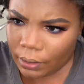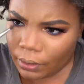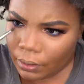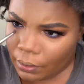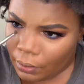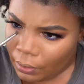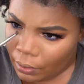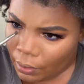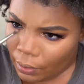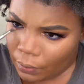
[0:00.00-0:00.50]

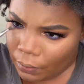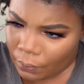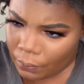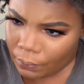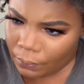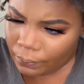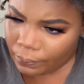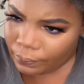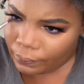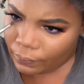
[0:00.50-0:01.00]
you
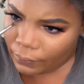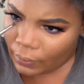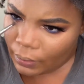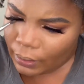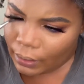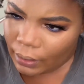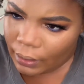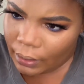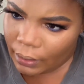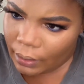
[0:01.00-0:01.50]
know,
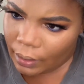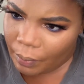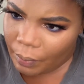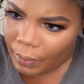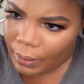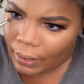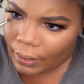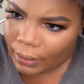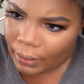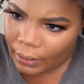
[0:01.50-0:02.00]
it ended up
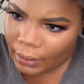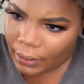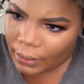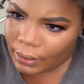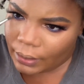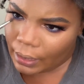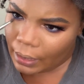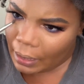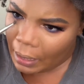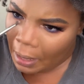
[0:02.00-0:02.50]
being a
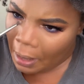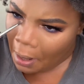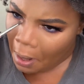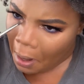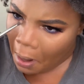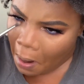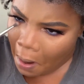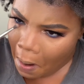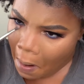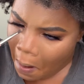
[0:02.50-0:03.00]
disconnect.
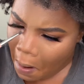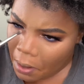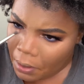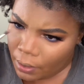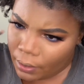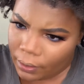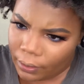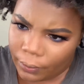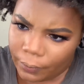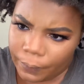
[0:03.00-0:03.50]

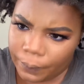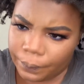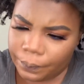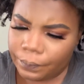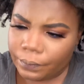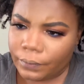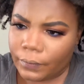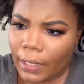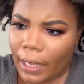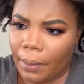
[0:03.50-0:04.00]
You know,
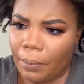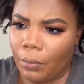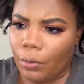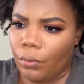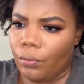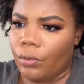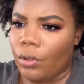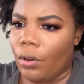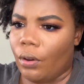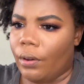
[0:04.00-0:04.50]
they
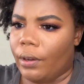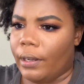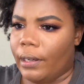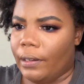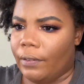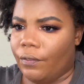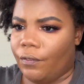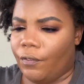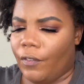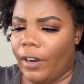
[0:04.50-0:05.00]
moved
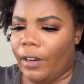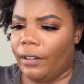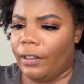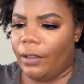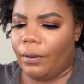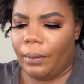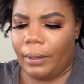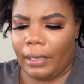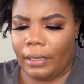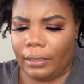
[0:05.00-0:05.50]
on fairly
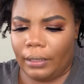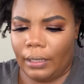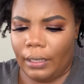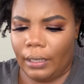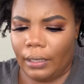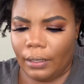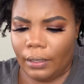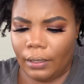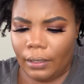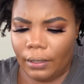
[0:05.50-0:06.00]
quickly,
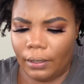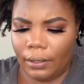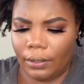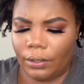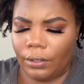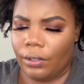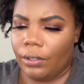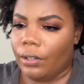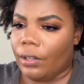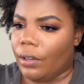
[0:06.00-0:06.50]

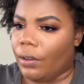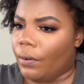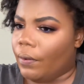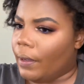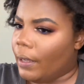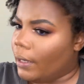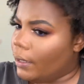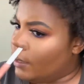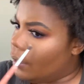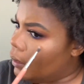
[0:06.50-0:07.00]
you know,
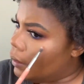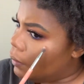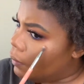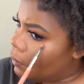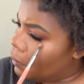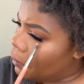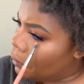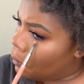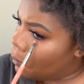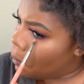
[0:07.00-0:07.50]
and
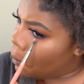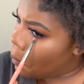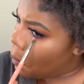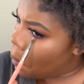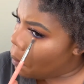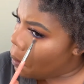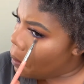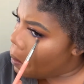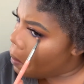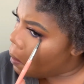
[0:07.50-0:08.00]
didn't,
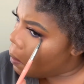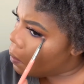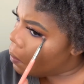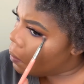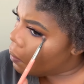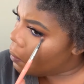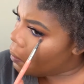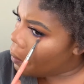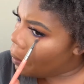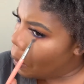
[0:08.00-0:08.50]

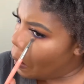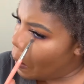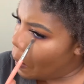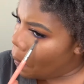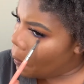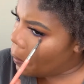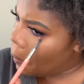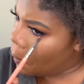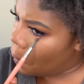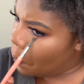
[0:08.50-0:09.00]

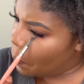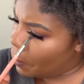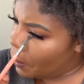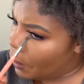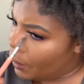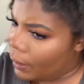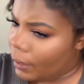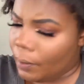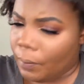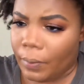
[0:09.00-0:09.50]
you know, we
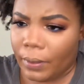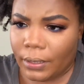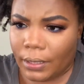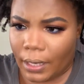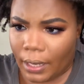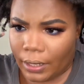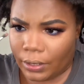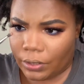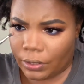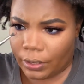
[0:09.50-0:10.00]
didn't keep in
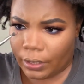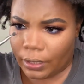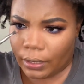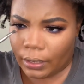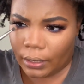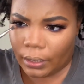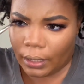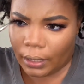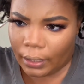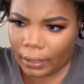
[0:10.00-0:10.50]
touch or
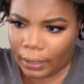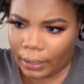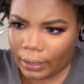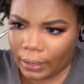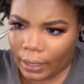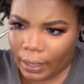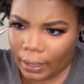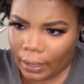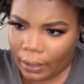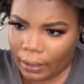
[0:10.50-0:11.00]
anything like
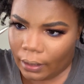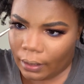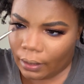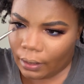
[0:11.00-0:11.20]
that.